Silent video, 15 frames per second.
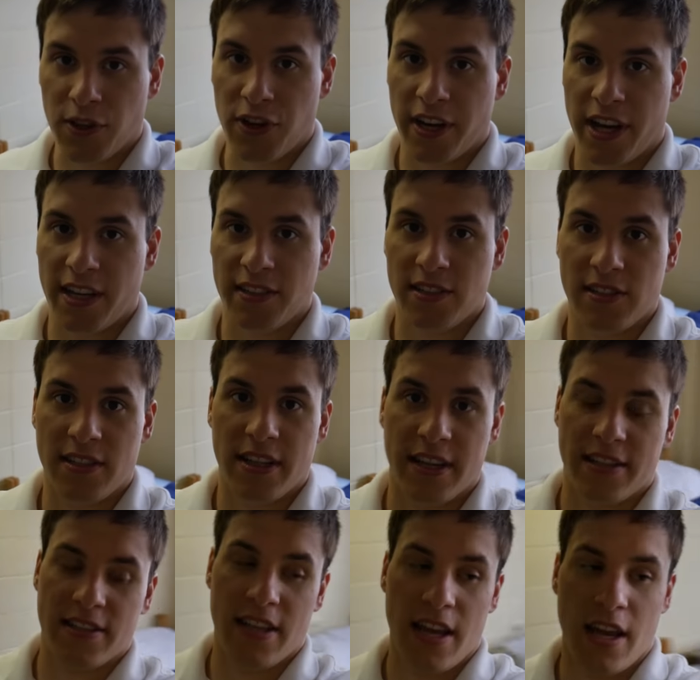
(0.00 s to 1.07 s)
going on, guys? This the
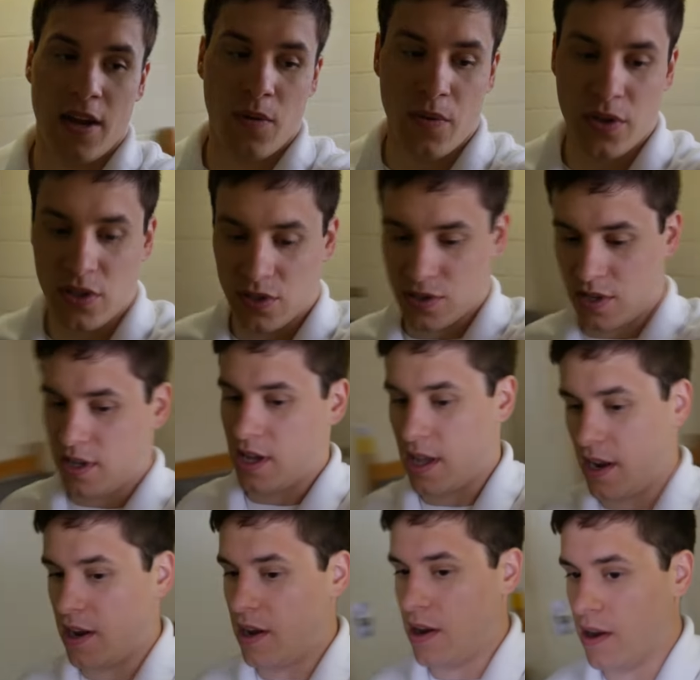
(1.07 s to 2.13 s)
next day. We just
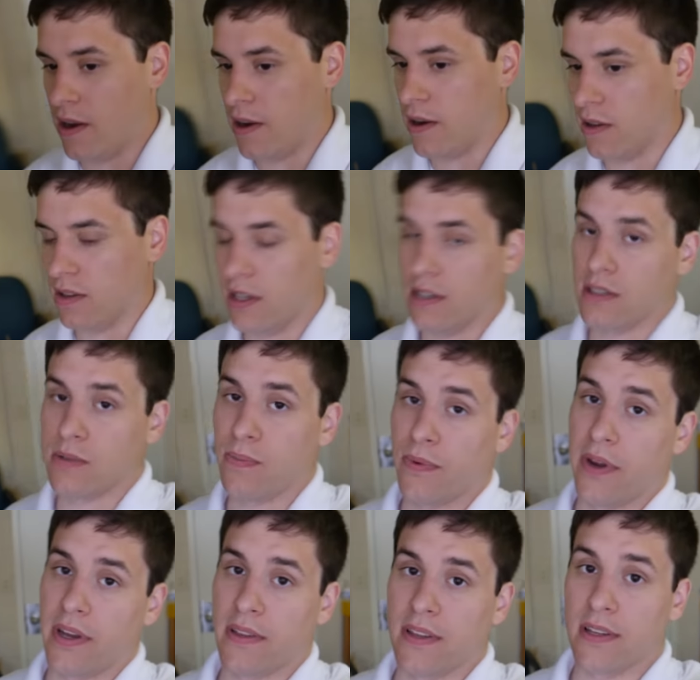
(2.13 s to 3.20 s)
got our lunch
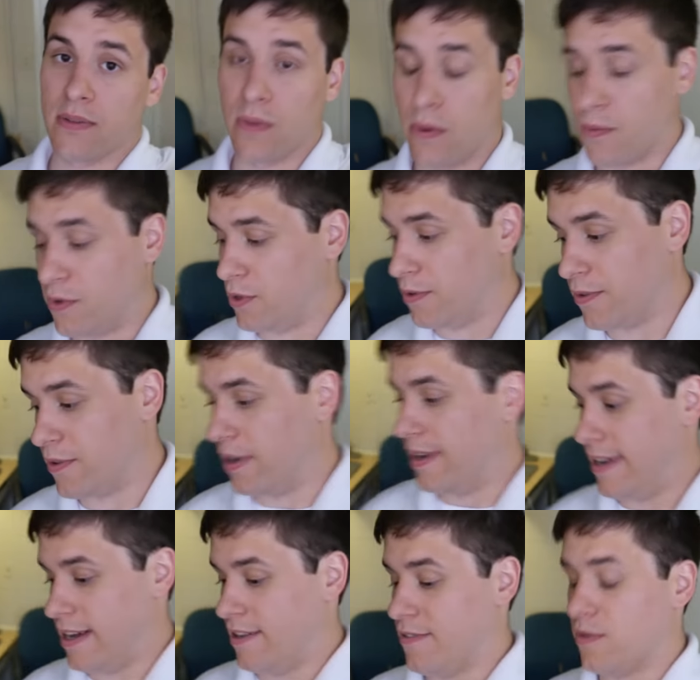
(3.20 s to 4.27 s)
break. That's what we're doing right
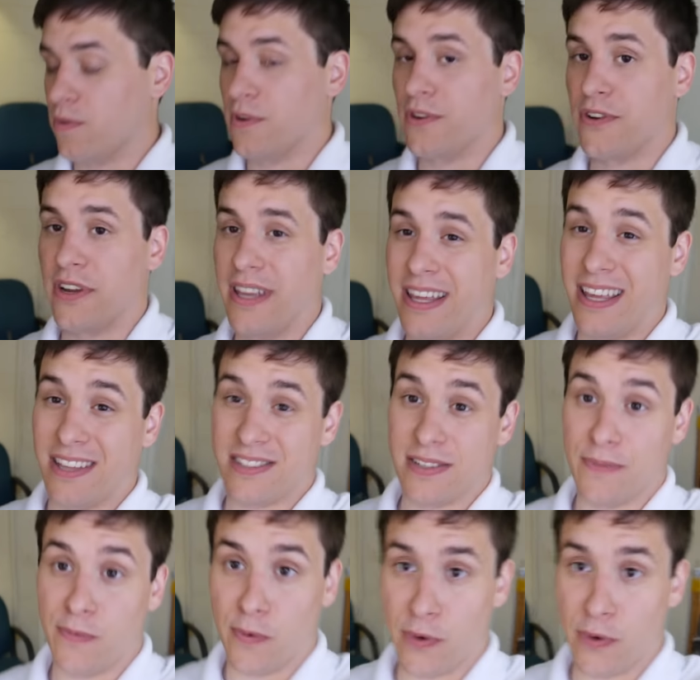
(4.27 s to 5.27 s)
now. If you're wondering, yes, I'm